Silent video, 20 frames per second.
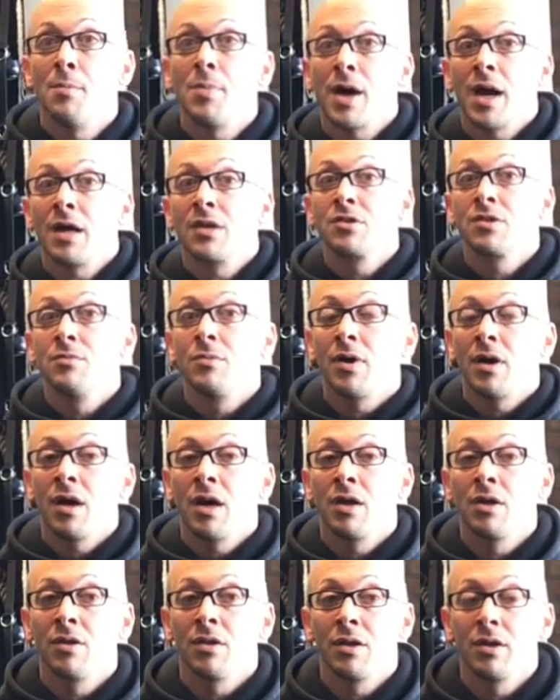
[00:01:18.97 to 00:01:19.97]
passion
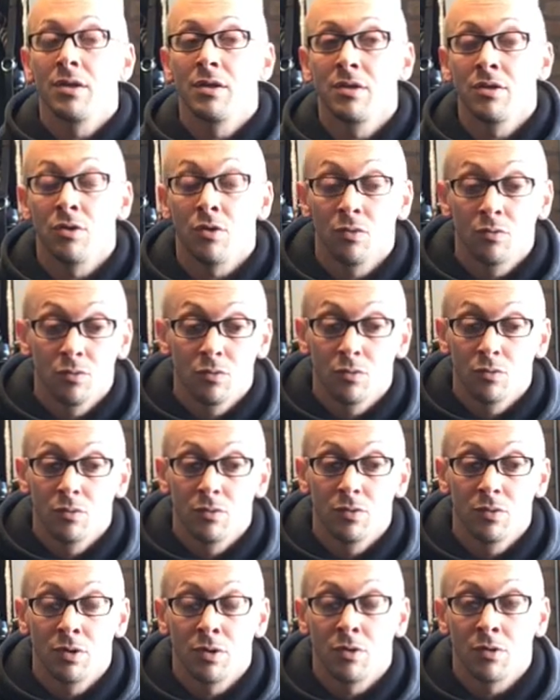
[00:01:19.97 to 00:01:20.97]
behind like you know
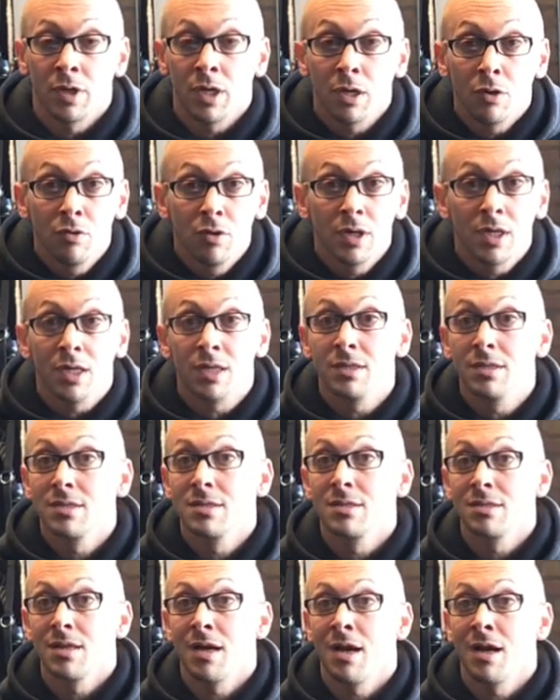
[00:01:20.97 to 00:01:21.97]
the
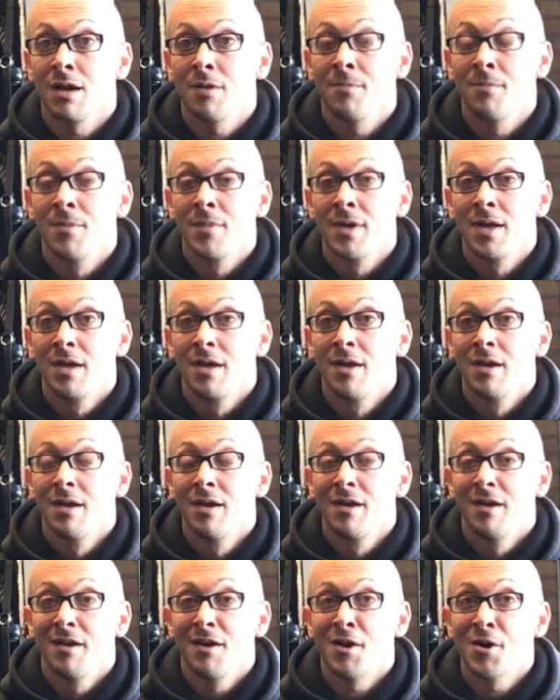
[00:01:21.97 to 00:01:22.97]
ingredients,
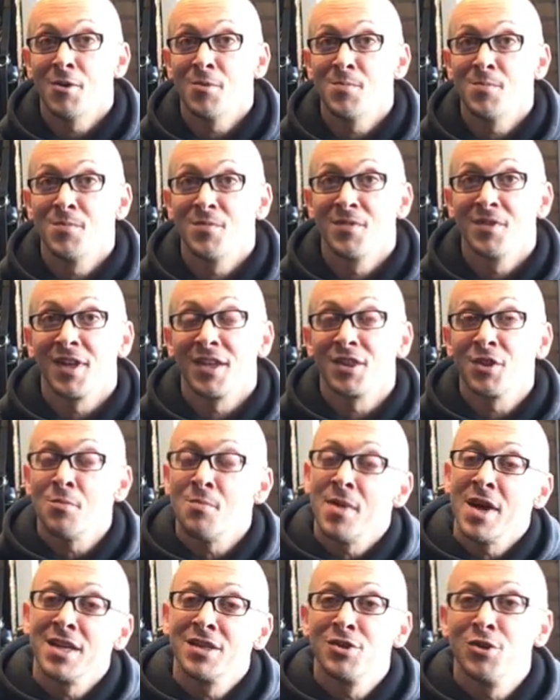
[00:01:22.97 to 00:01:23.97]
like the
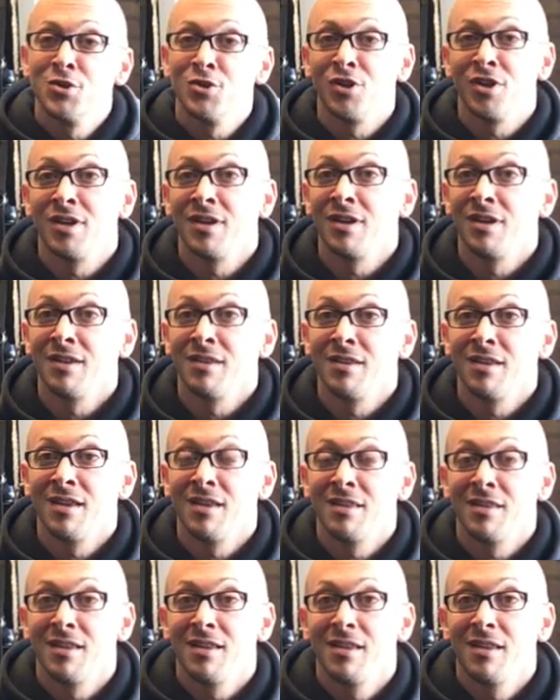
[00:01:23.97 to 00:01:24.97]
messaging
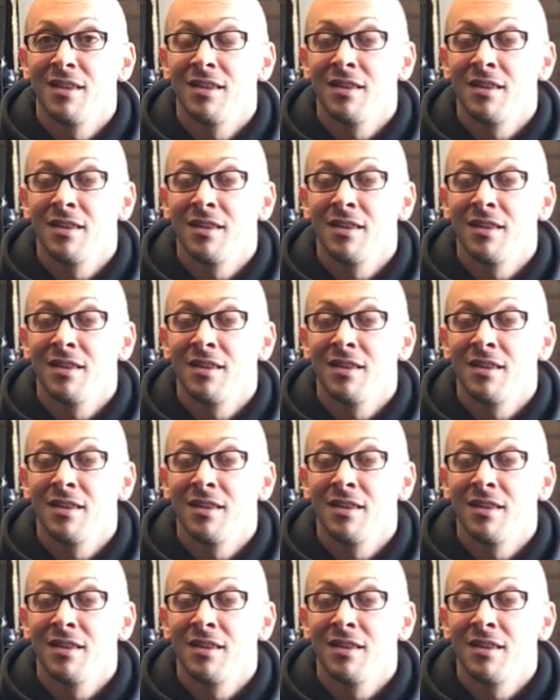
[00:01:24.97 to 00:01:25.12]
and